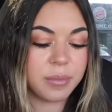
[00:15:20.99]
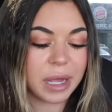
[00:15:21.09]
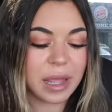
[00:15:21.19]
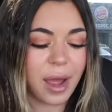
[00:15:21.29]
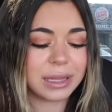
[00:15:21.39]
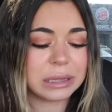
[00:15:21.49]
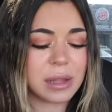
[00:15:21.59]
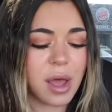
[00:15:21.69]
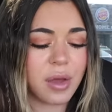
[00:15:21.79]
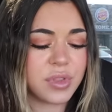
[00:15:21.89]
But, yeah, I
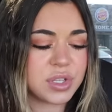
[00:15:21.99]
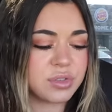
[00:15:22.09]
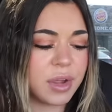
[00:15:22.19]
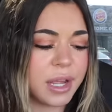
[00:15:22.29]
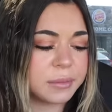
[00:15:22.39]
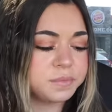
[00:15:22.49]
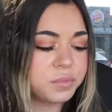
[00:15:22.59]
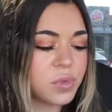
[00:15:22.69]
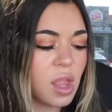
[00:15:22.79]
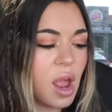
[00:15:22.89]
love this ring.
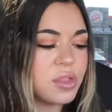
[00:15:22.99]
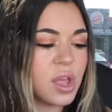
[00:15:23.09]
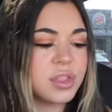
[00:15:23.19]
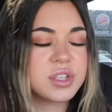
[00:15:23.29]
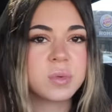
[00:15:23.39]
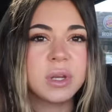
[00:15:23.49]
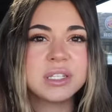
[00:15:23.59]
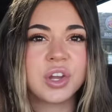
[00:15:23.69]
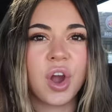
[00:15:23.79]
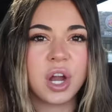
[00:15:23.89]
And then this one
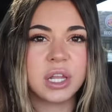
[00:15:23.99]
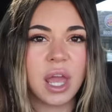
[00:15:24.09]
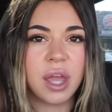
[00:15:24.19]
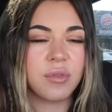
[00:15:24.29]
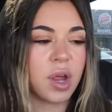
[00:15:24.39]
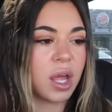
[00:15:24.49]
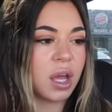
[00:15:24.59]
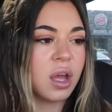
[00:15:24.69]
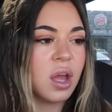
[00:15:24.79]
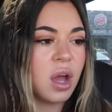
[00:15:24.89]
is a Cartier ring.